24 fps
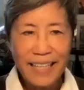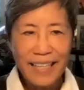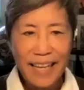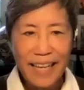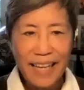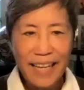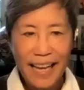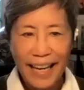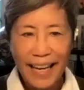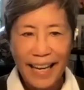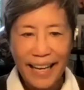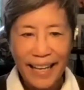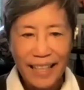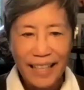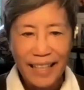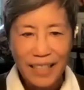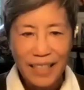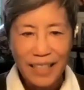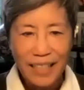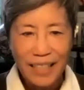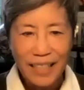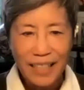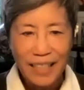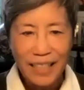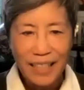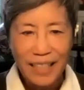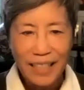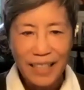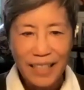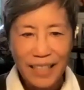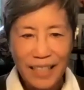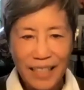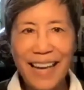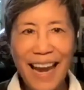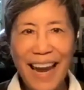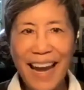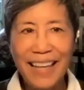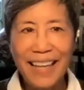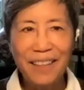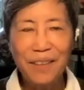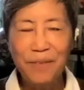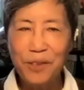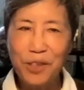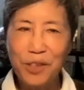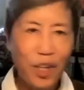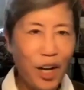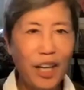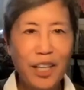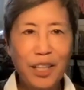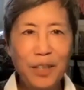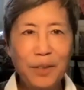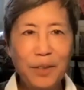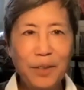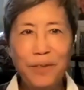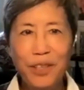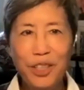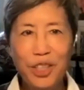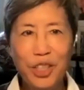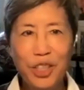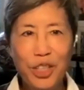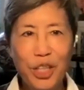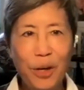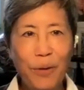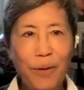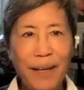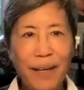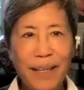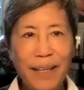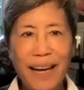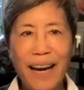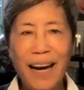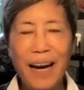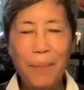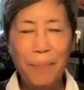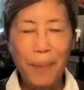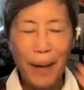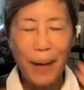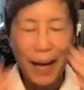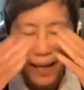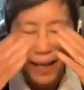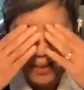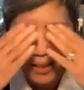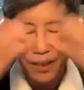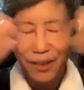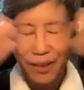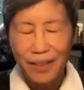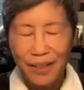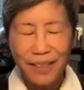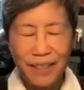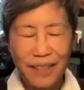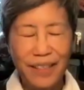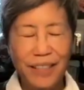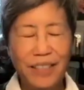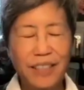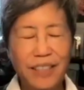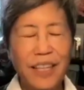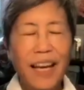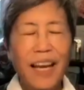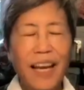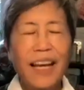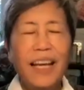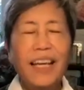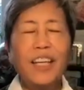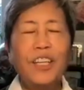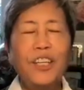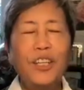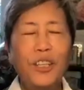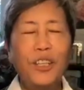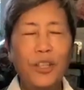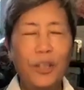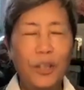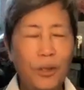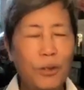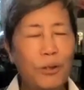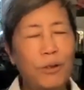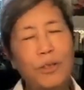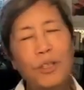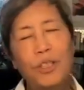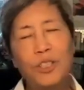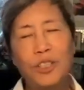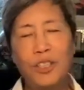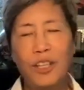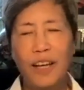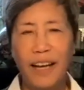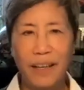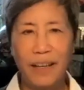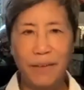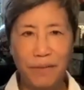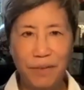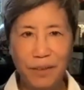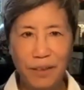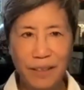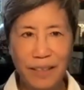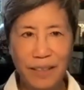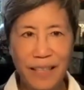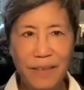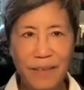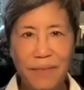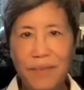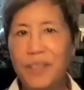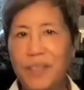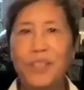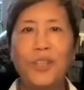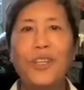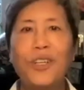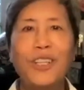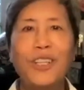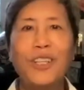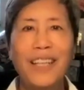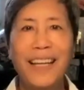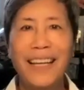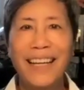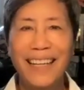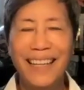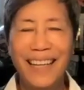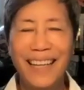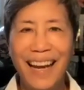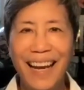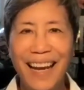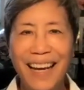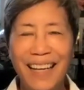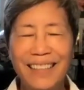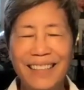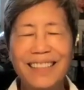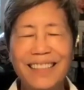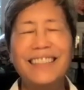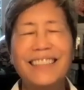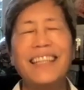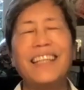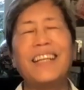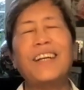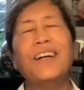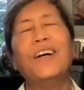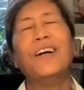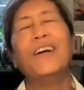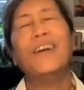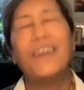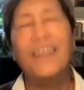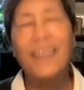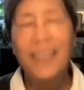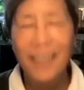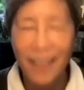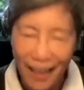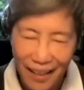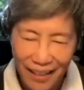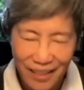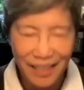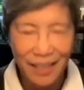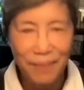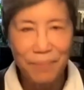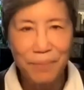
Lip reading: it's finally done, and the photographer is showing up, and there's this huge sigh of relief that your client has. It's like, oh gosh, I'm